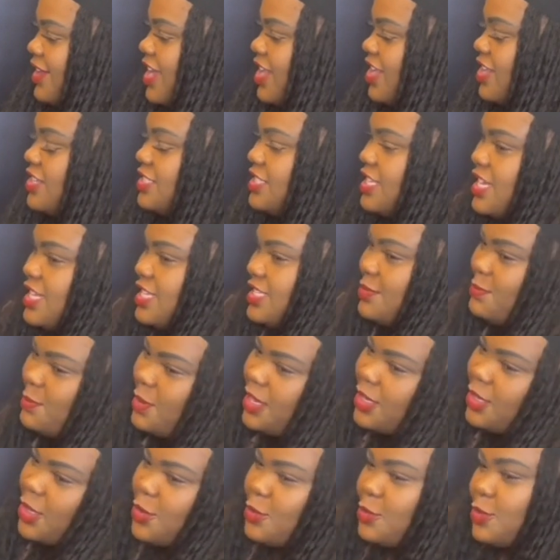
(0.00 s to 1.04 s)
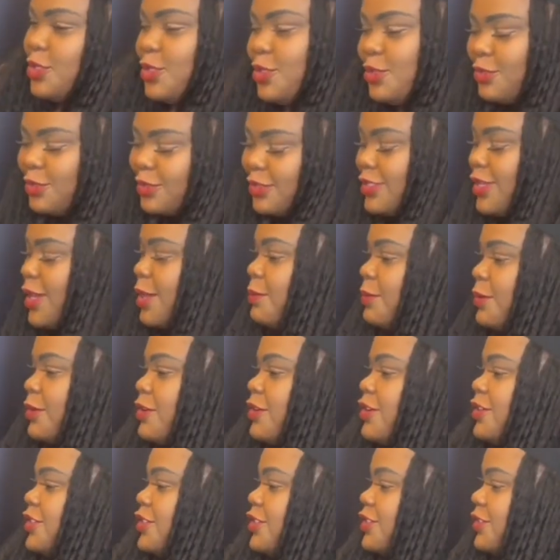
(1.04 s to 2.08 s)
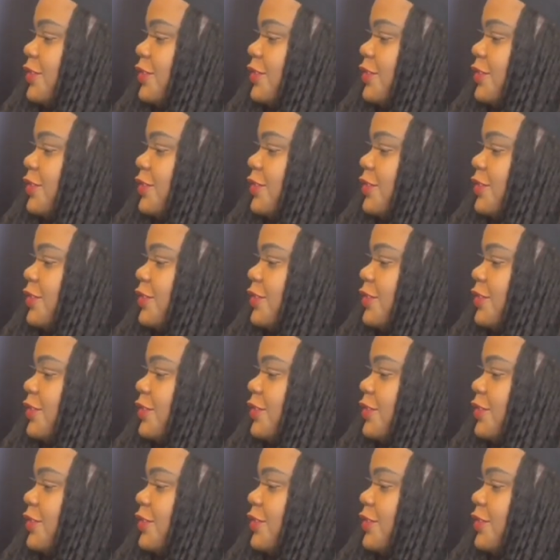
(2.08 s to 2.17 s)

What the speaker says: Because he's my go-to type of crush.